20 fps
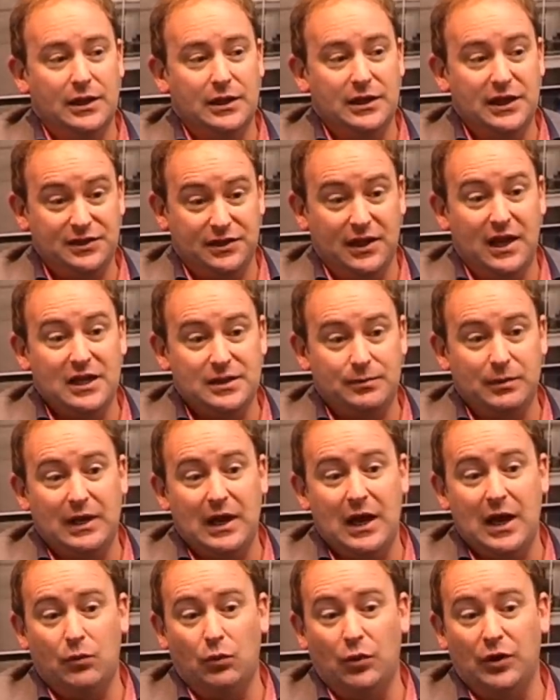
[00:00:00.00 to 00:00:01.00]
yes, it has
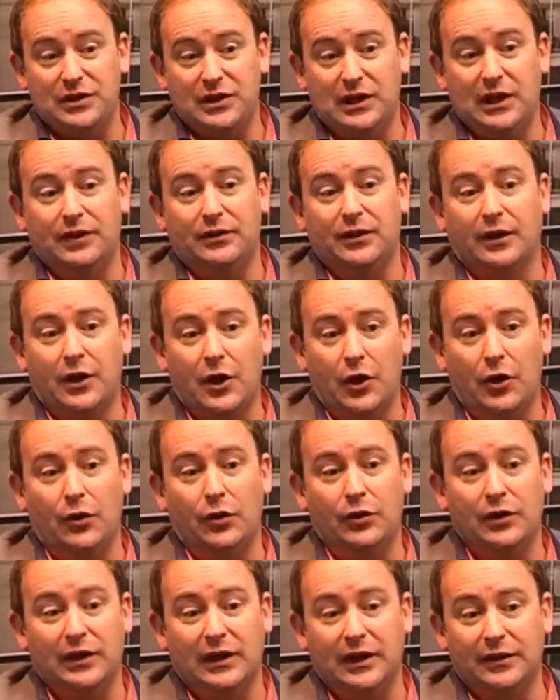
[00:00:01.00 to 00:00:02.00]
been hard work to get the
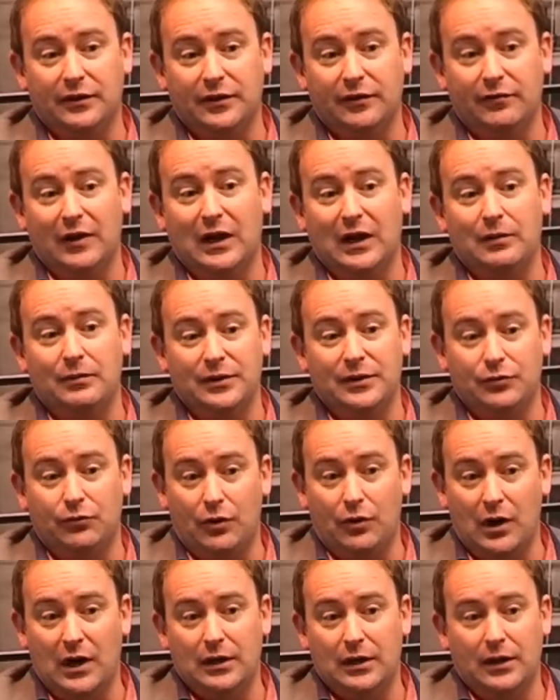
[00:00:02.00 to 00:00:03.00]
code and get the development
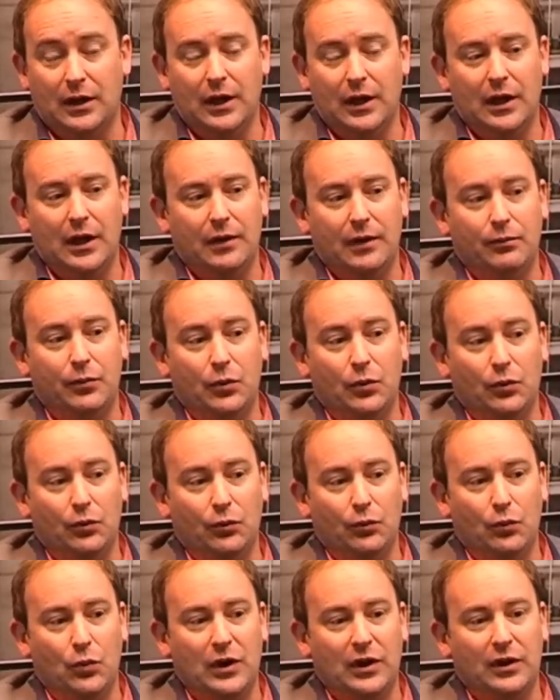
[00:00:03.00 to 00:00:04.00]
right.
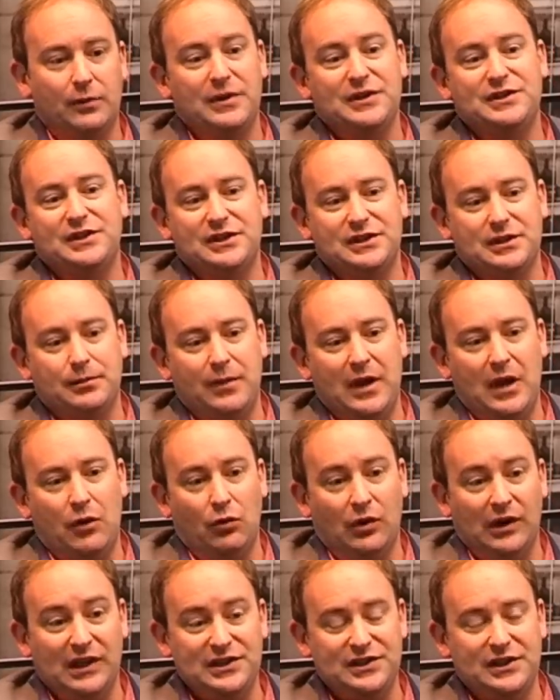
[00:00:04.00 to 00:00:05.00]
One of the best things
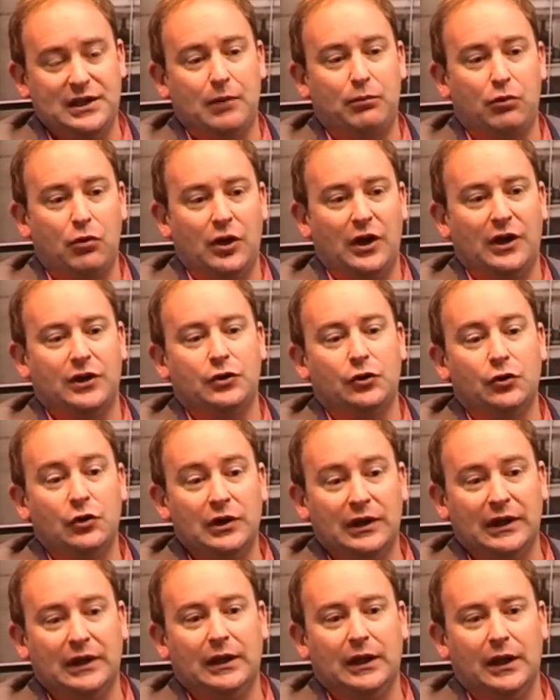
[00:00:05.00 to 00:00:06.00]
about releasing a product
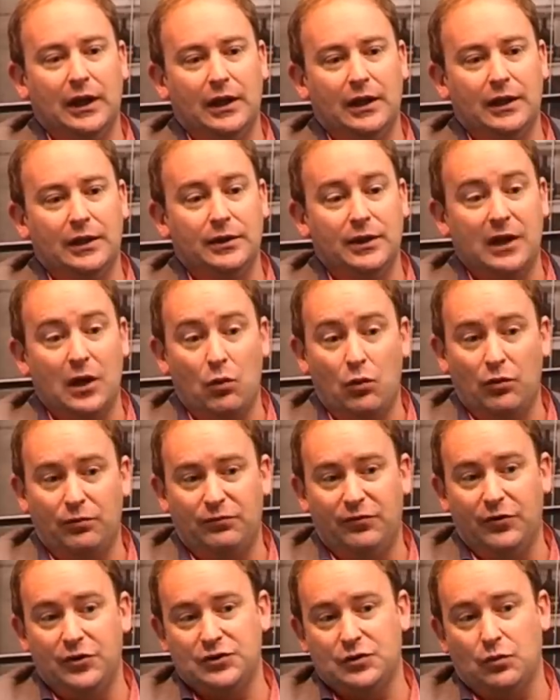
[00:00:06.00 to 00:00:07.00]
early in our
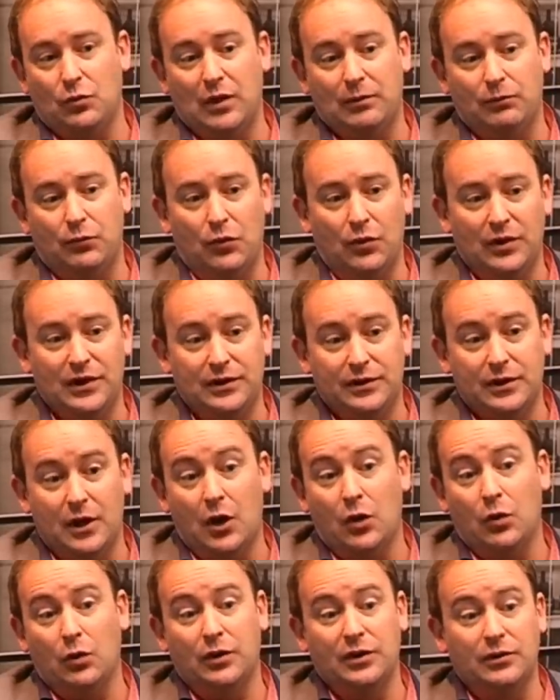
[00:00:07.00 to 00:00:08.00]
version
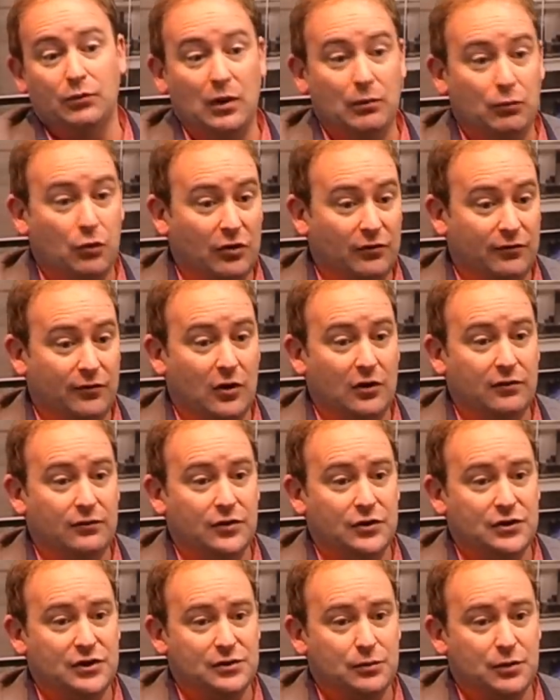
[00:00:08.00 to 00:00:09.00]
1.0 and 1.5
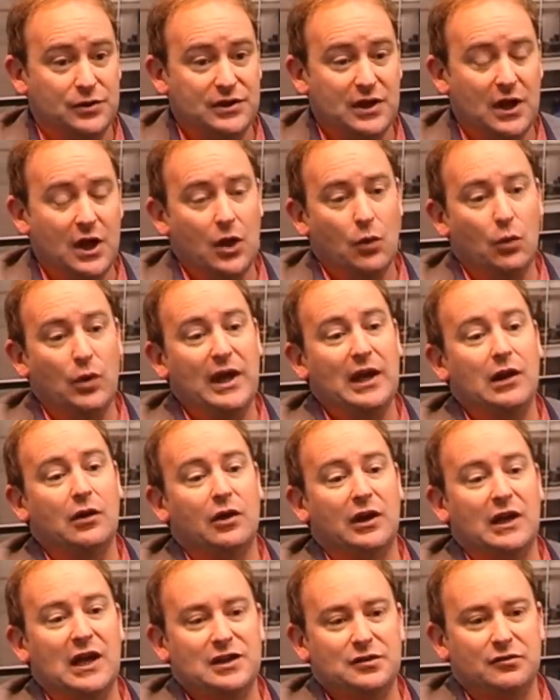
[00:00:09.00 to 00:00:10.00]
versions was we had a
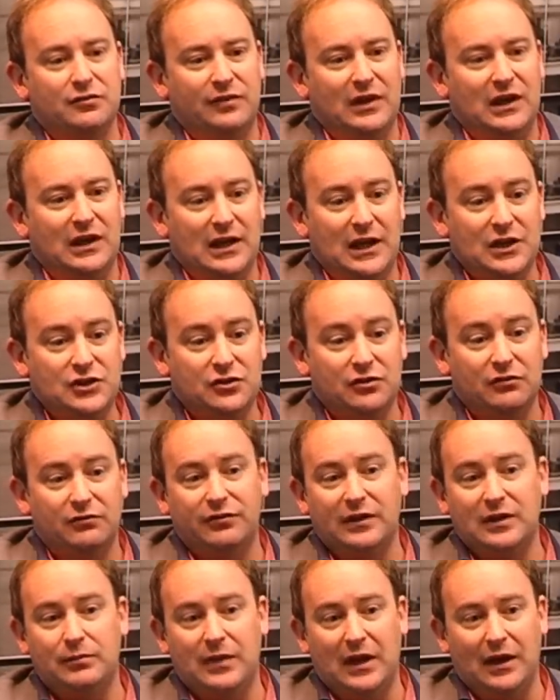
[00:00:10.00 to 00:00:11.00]
lot of customer validation and
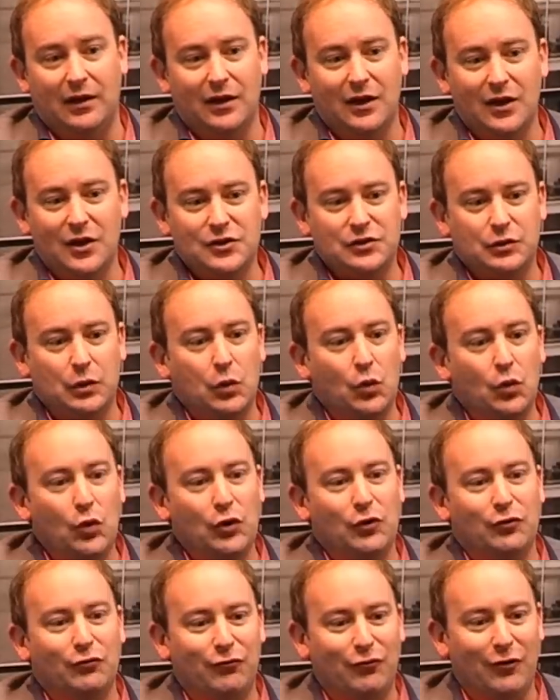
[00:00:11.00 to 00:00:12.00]
feedback, so we
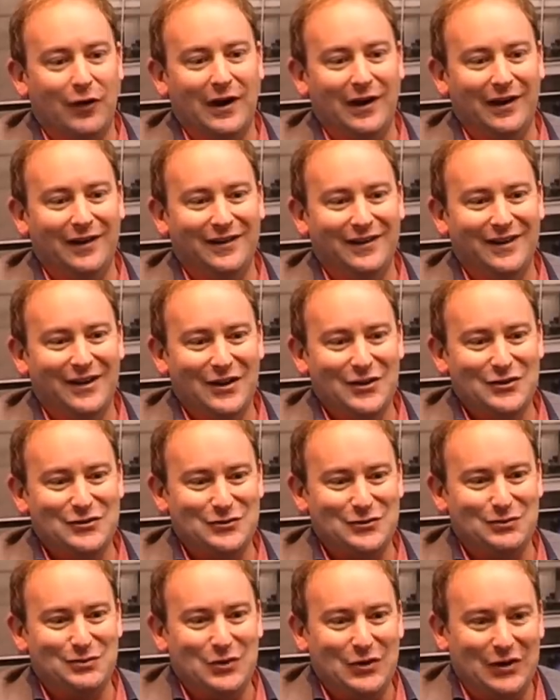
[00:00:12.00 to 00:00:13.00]
weren't afraid
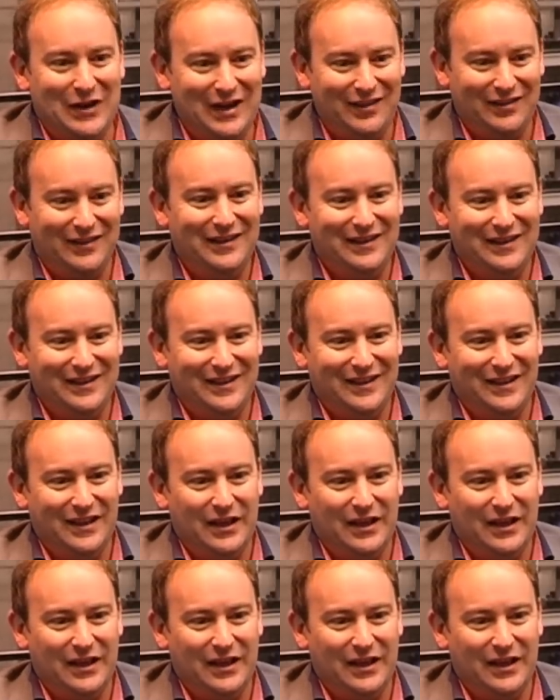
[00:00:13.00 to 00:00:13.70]
to put it out there.